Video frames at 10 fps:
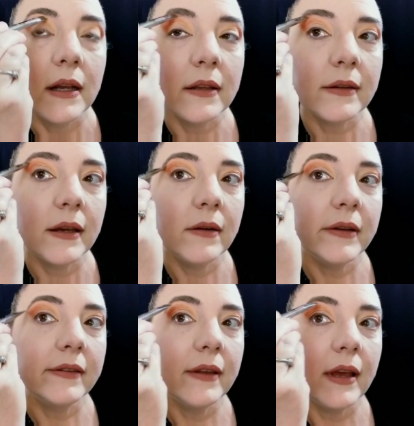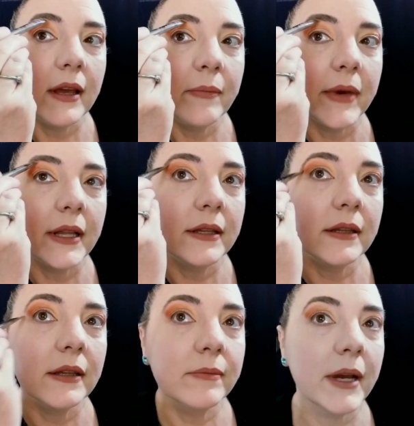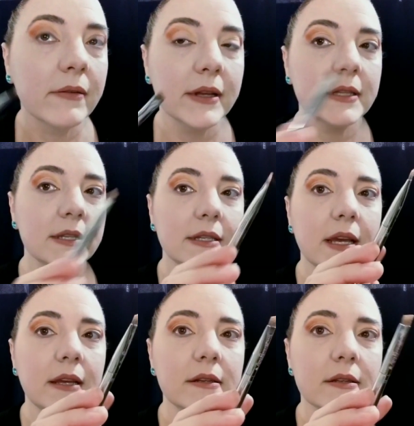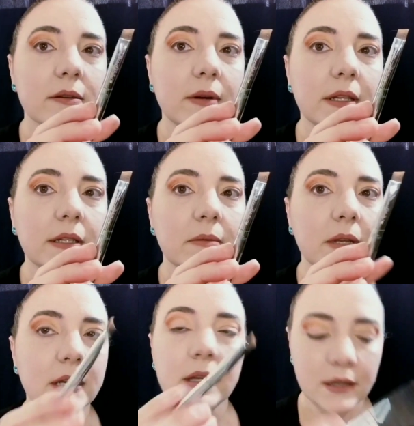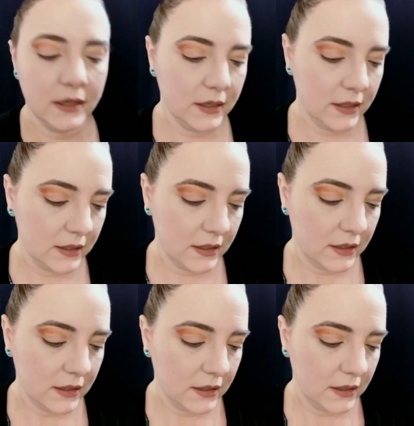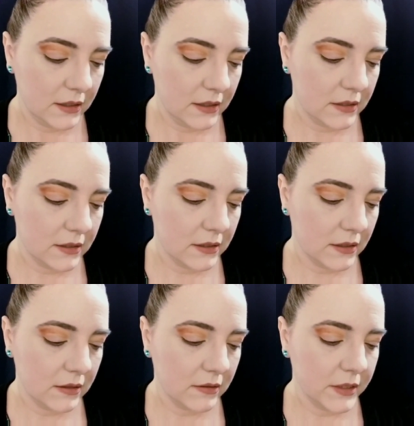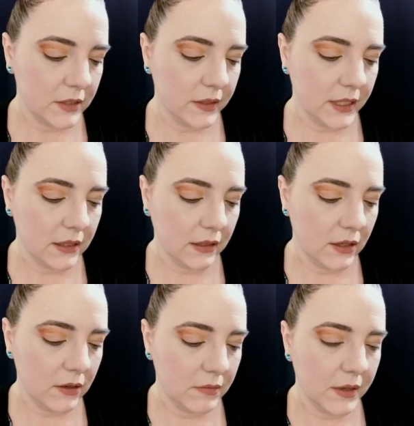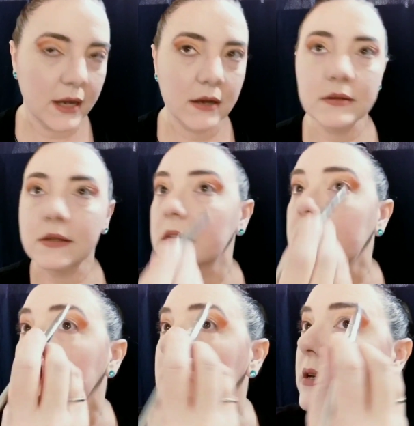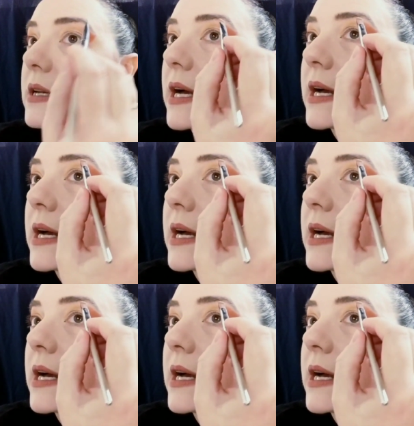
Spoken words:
As I always say, my real estate is quite limited. So between the low brows and the hooded